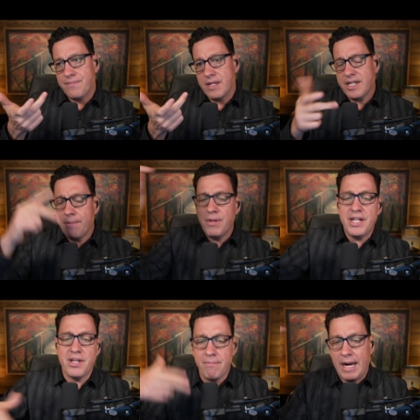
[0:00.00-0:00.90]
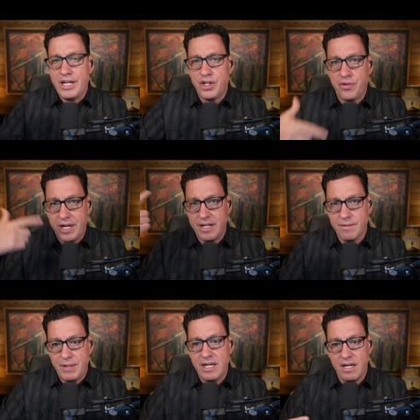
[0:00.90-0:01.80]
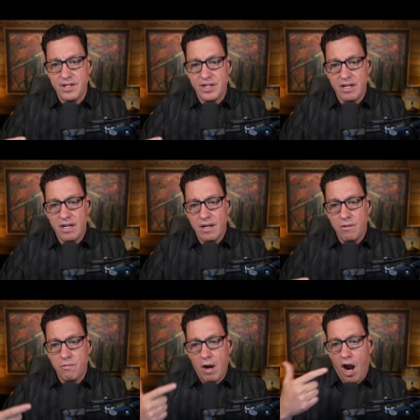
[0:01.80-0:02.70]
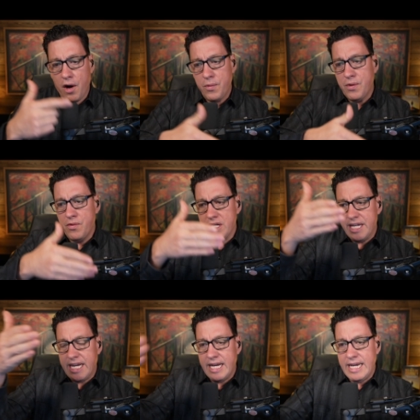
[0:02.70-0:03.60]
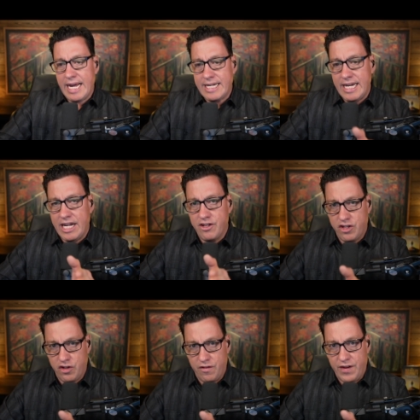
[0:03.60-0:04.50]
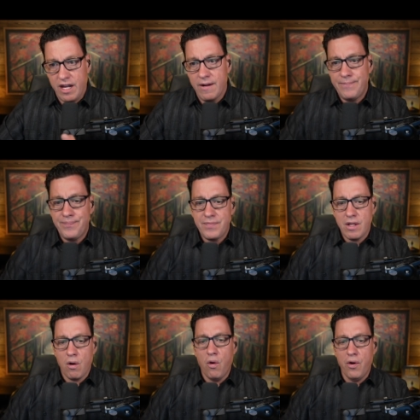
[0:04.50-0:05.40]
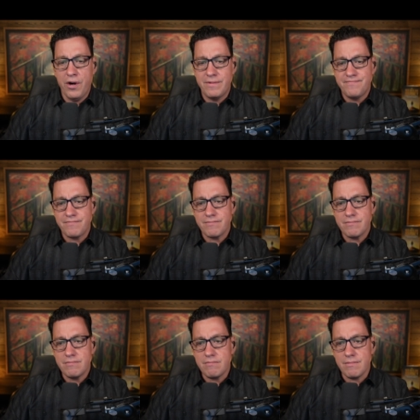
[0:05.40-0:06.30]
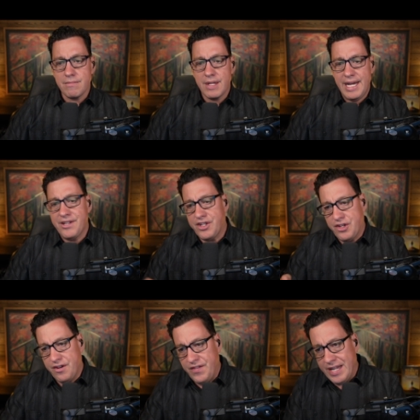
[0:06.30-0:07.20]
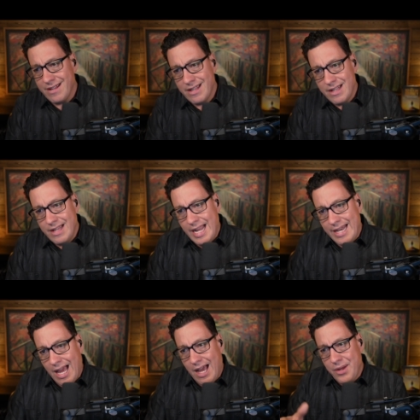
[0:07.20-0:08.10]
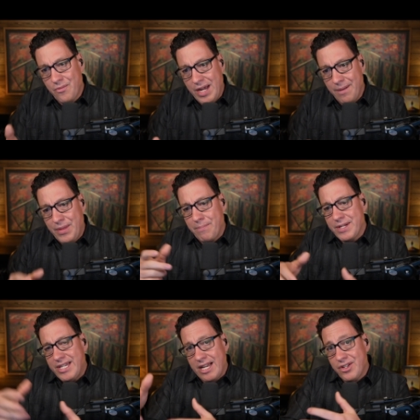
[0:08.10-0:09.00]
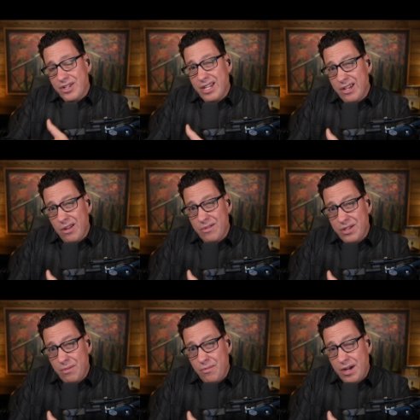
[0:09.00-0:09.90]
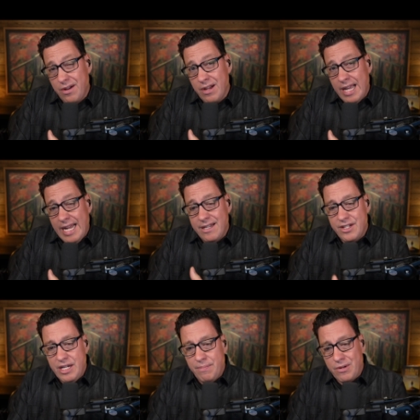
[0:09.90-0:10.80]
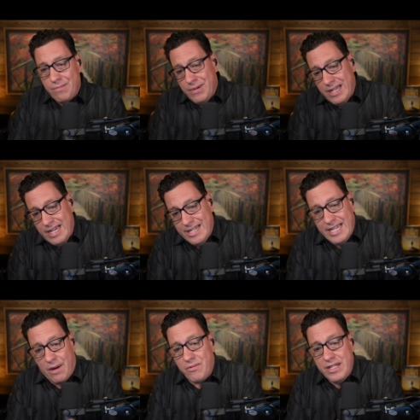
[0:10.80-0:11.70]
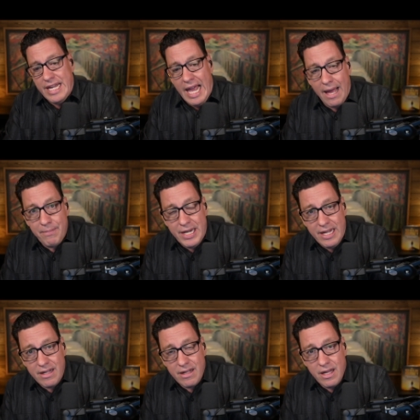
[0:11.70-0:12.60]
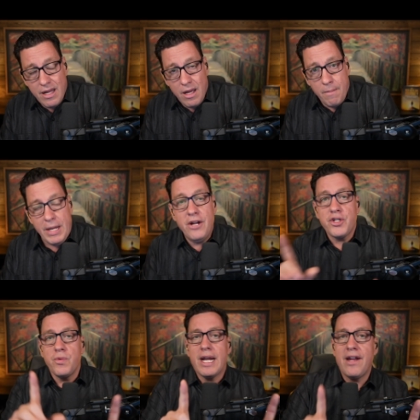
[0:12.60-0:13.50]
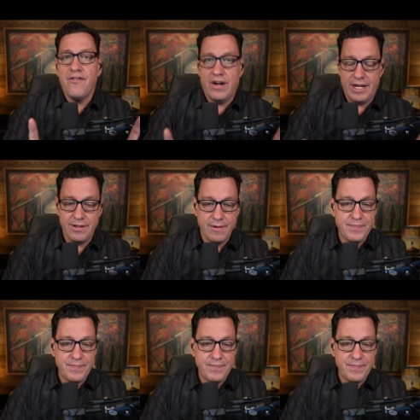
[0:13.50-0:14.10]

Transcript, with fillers: this can play some mind tricks because are we really connecting and serving or is serving an on-ramp that potentially could go somewhere in deeper but is that really happening but here's what i find